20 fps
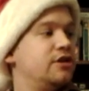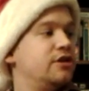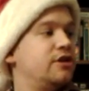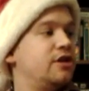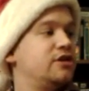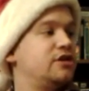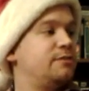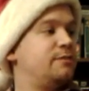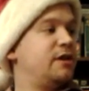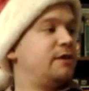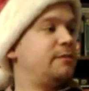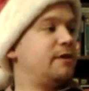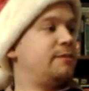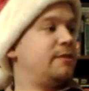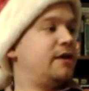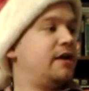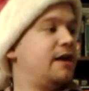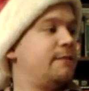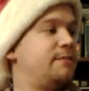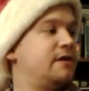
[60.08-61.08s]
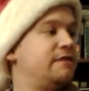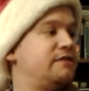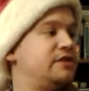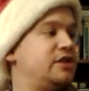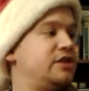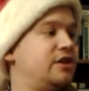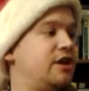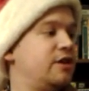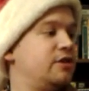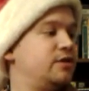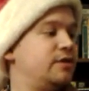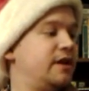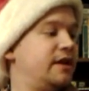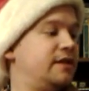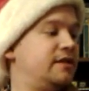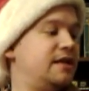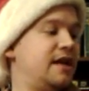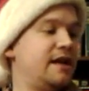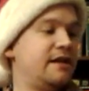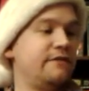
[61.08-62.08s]
She also picked me up a copy of Star
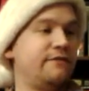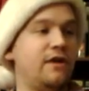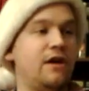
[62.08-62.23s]
Trek Debt of